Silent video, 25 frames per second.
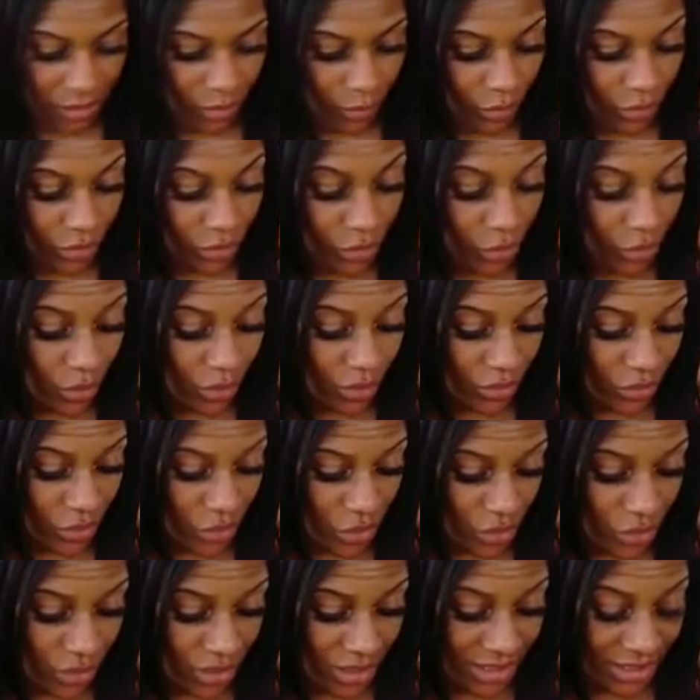With North
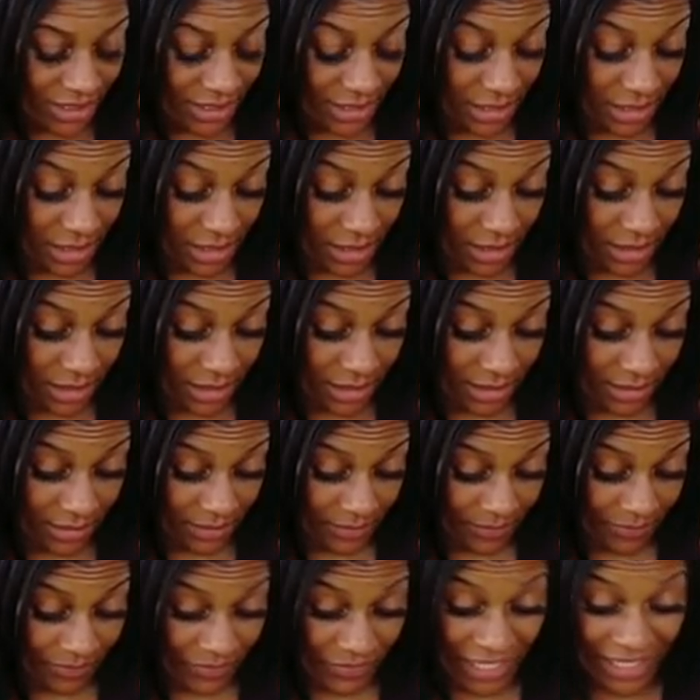Node, it says,
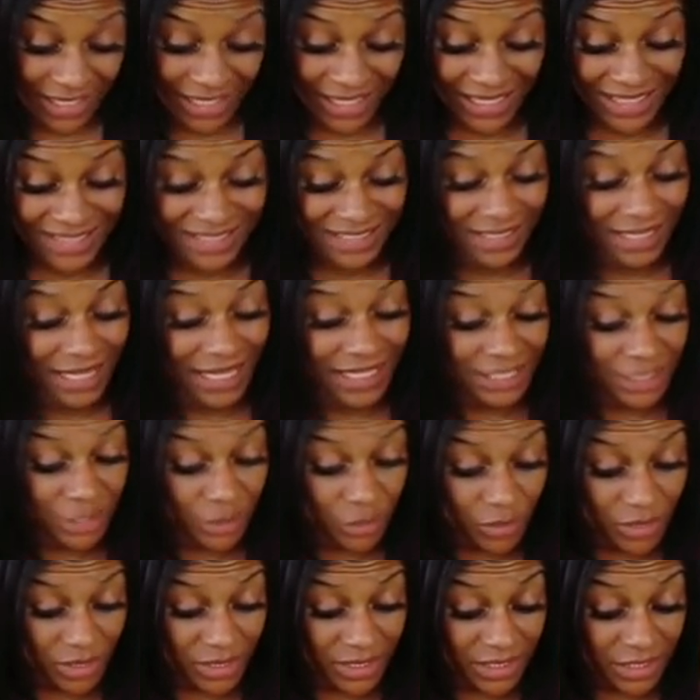and that has a lot to
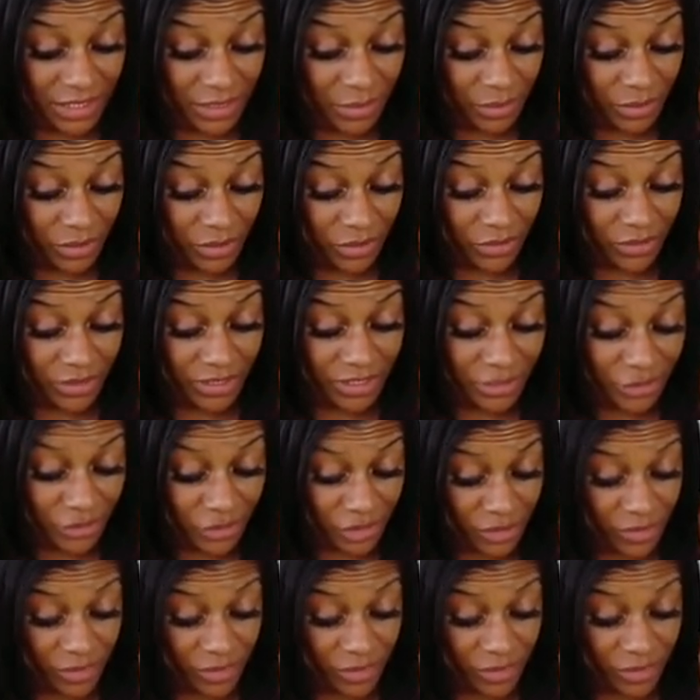do with this Ten of Pentacles energy,